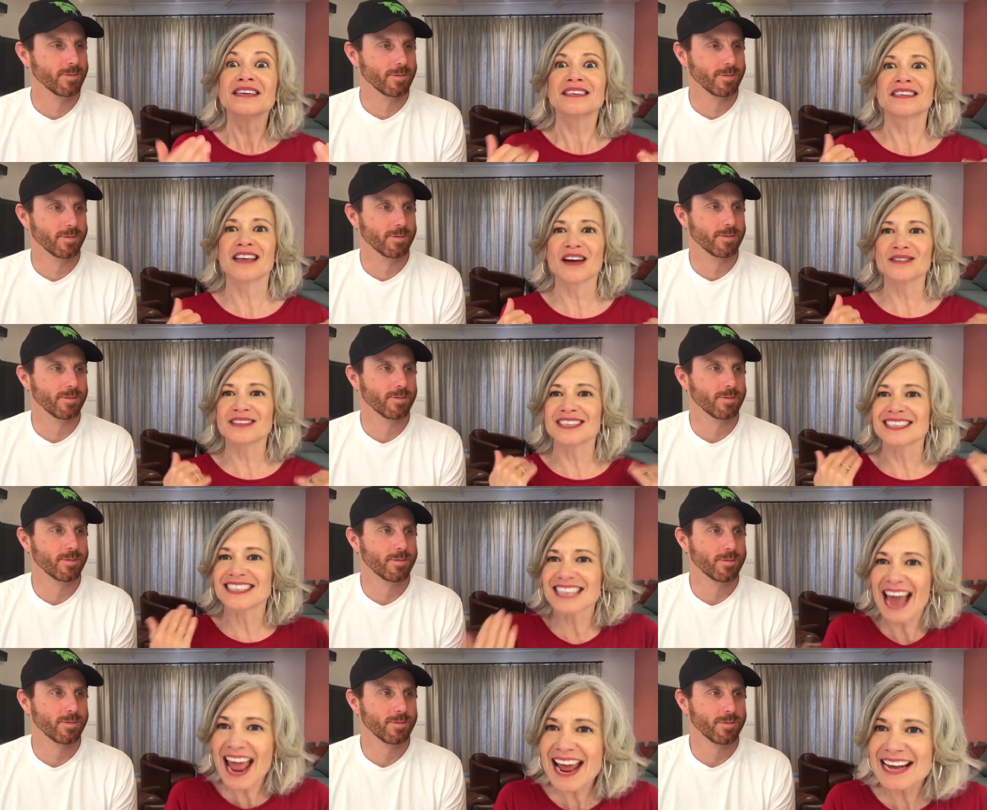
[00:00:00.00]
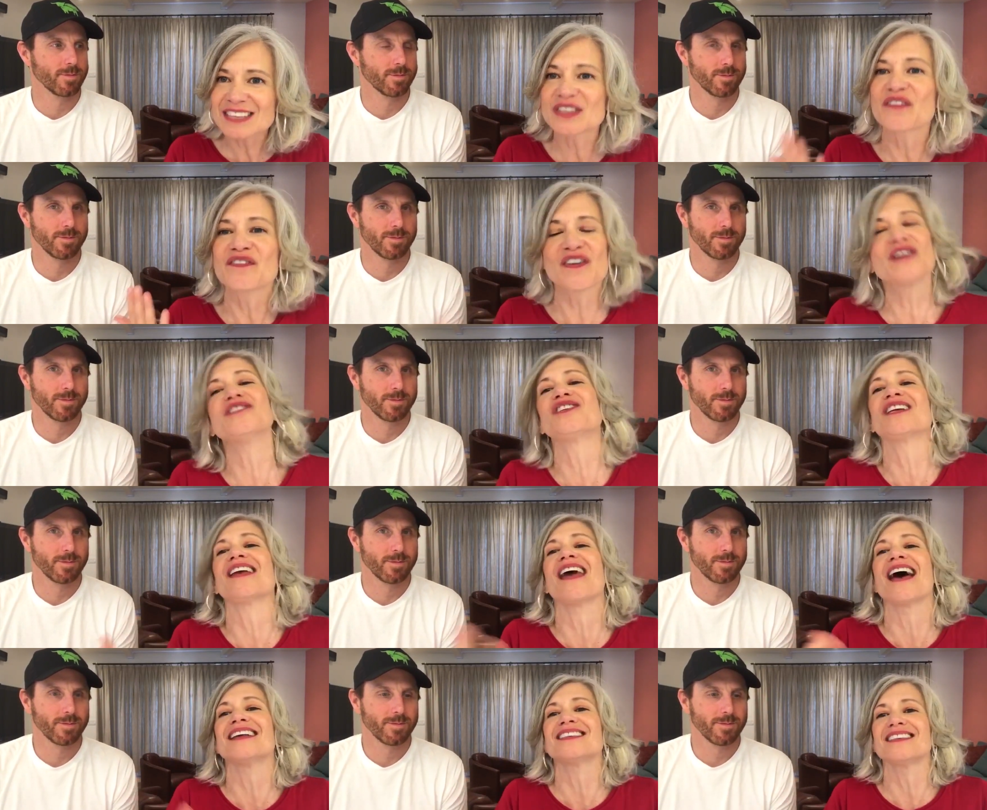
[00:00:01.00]
Speaker 1: So, today's first
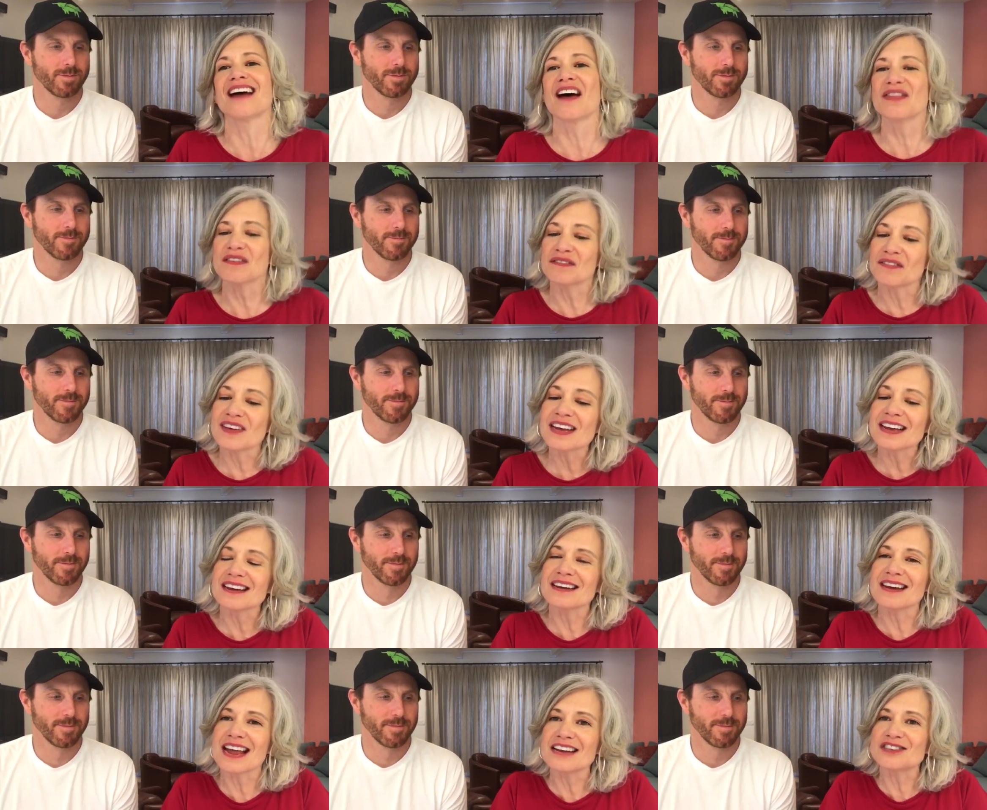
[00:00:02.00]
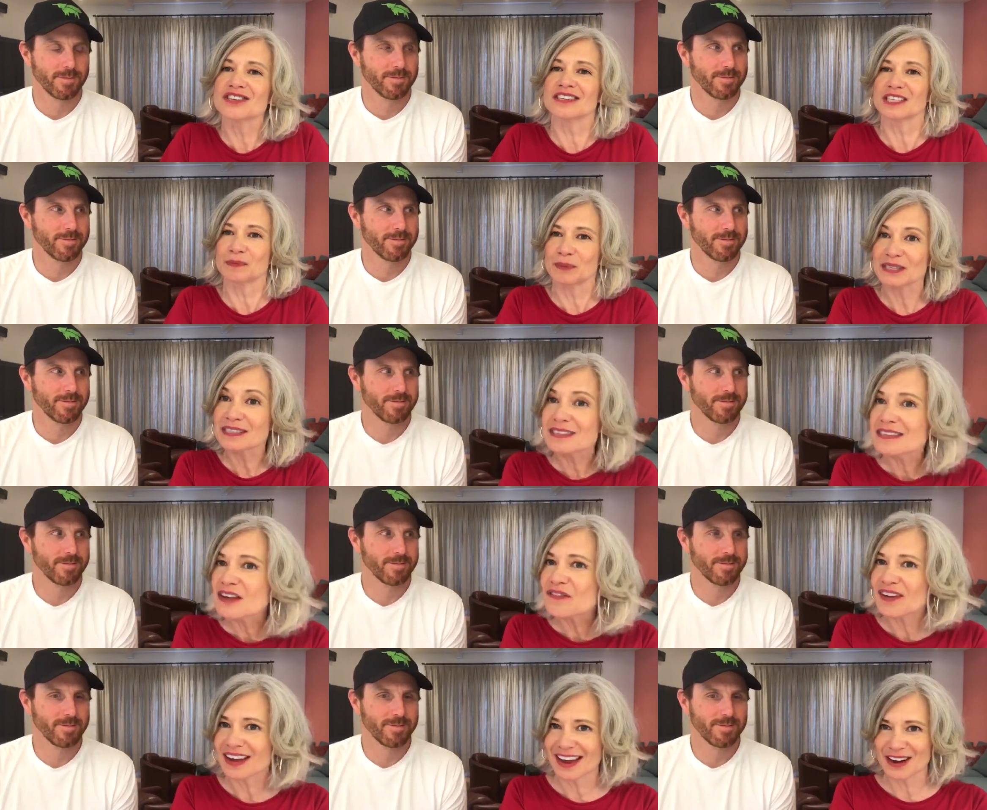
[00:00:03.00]
guest on the Vegan Nation
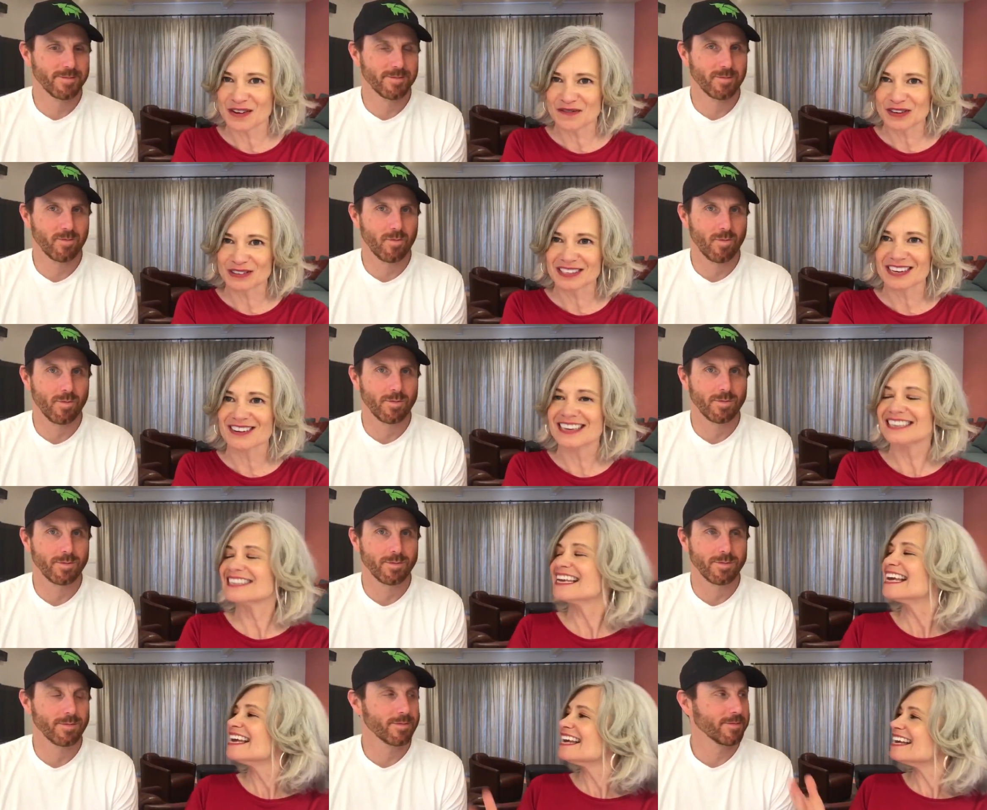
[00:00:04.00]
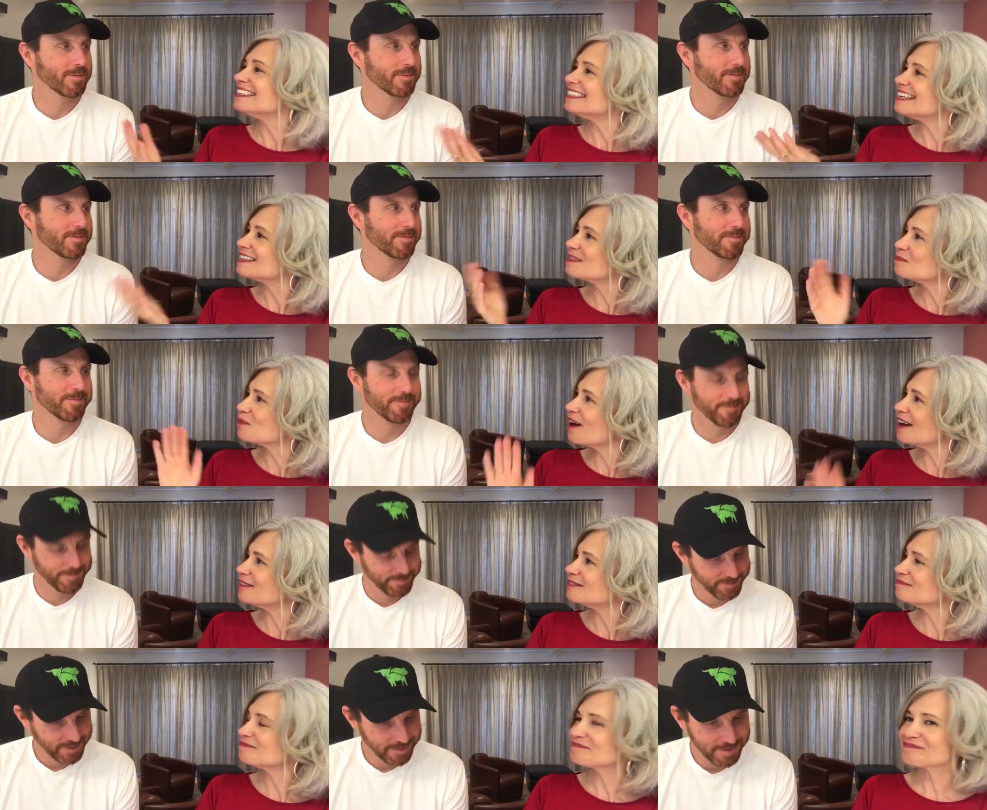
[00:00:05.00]
specific interview series is Ethan Brown.
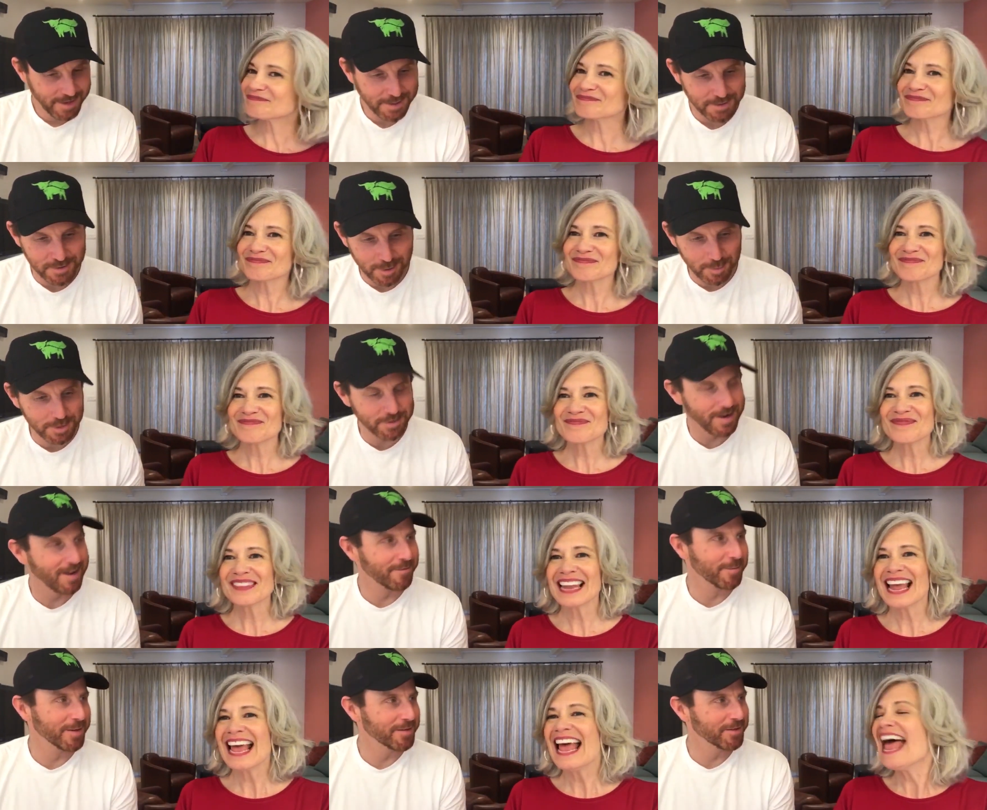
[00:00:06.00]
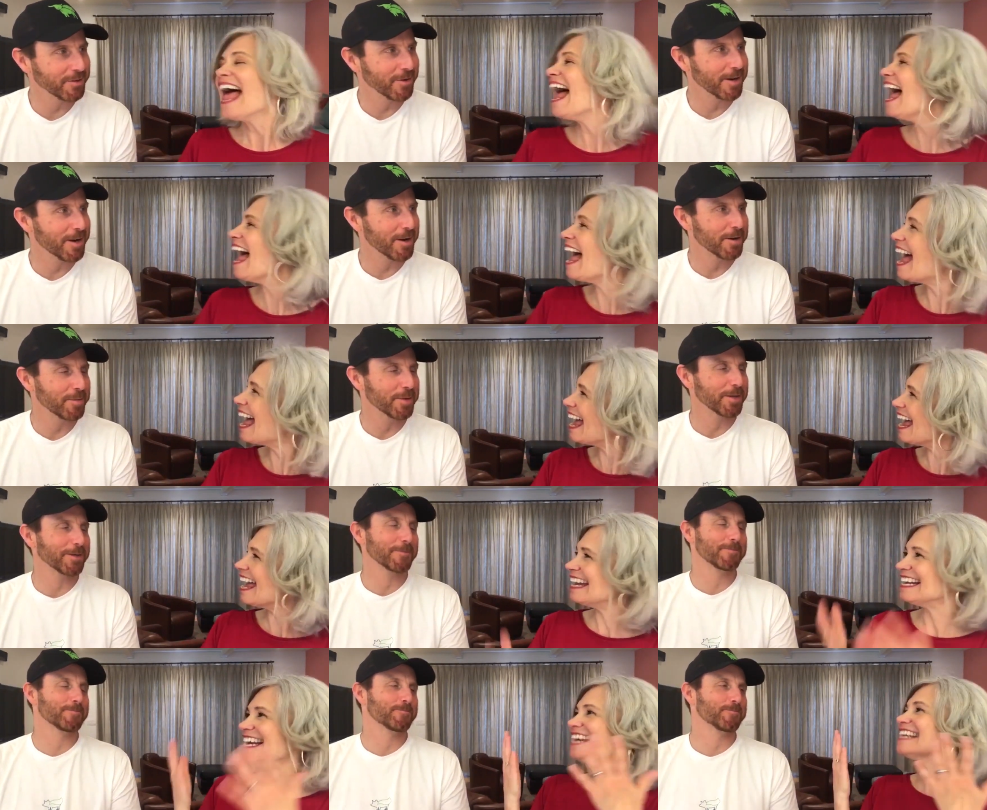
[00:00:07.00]
Speaker 2: Thank you so much for having me. It's a great honor to be here.
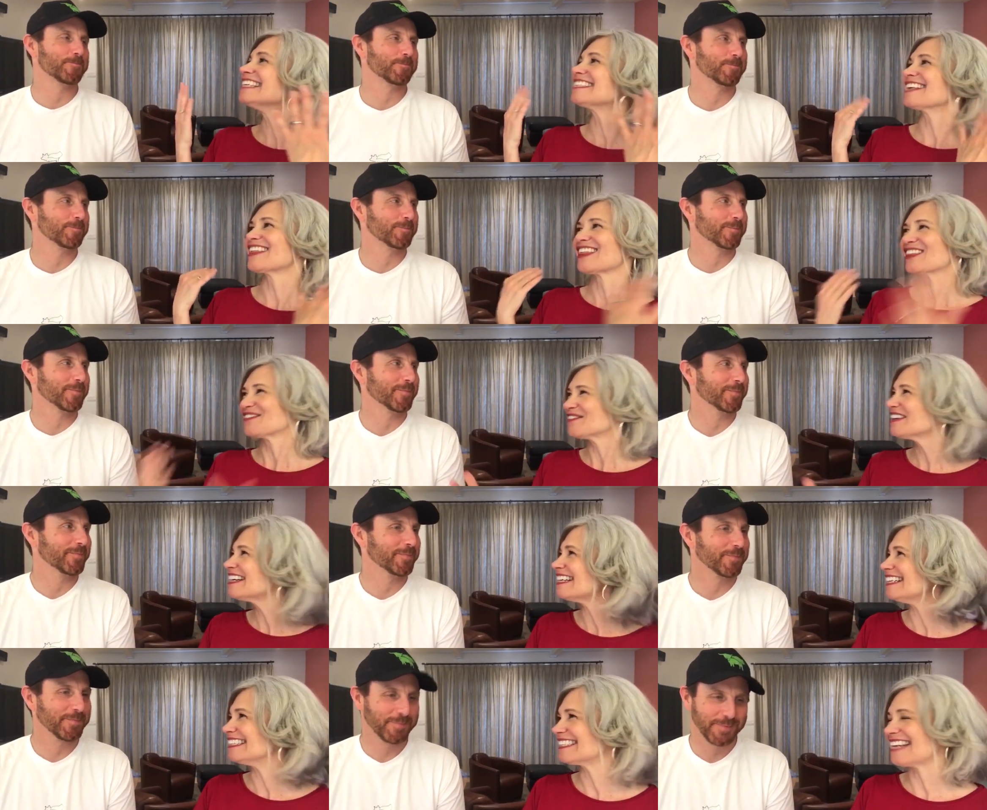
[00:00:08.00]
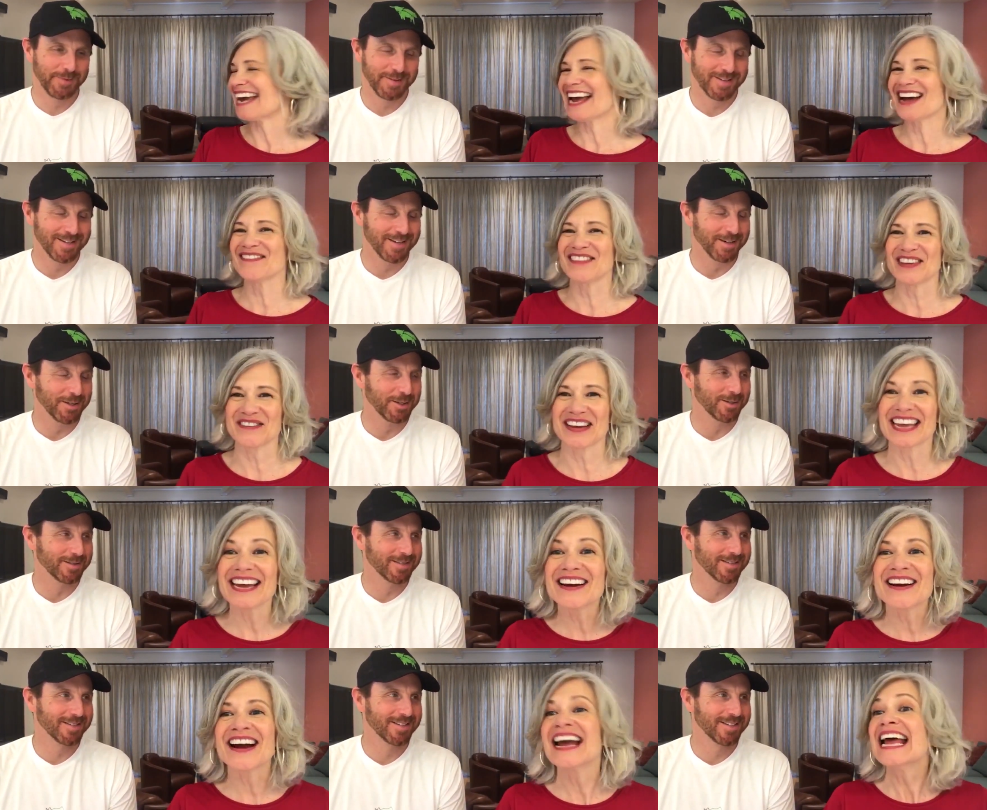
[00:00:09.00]
And
Speaker 1: it is a thrill to have you
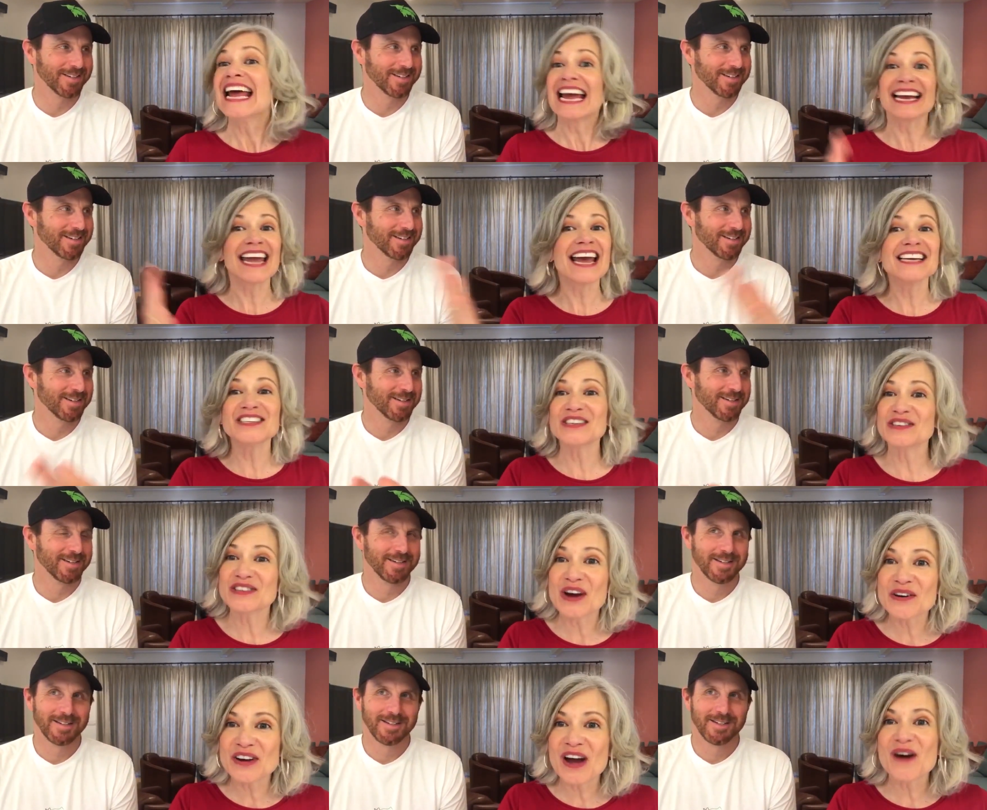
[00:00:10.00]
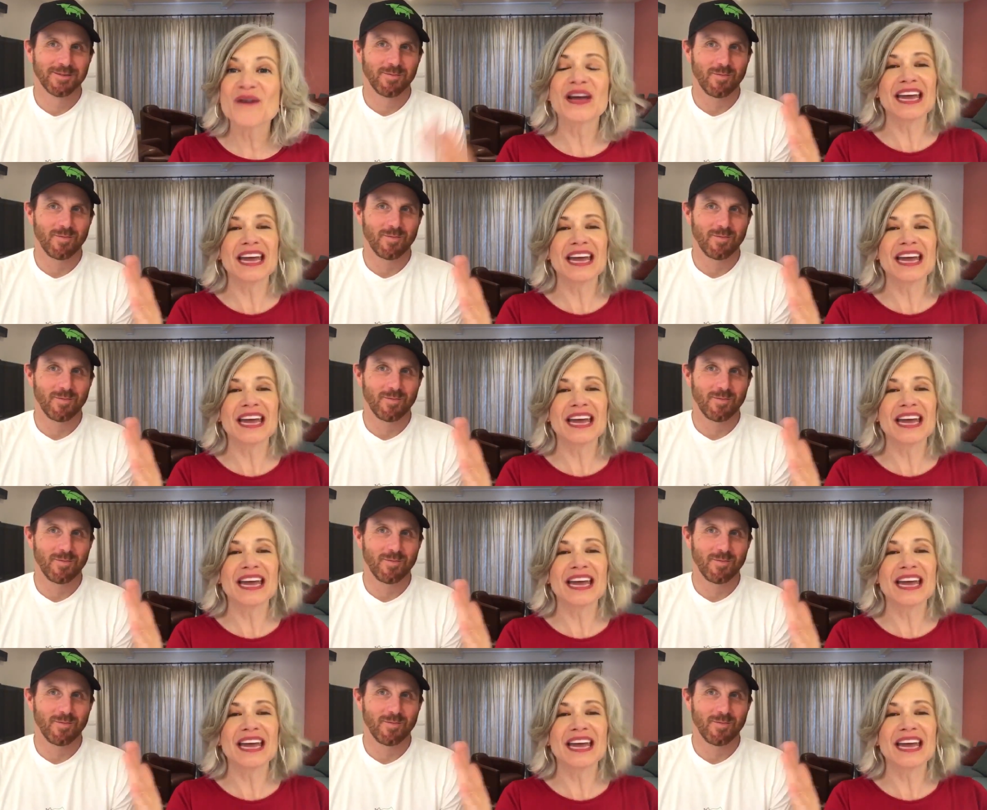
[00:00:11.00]
here. In case you don't know,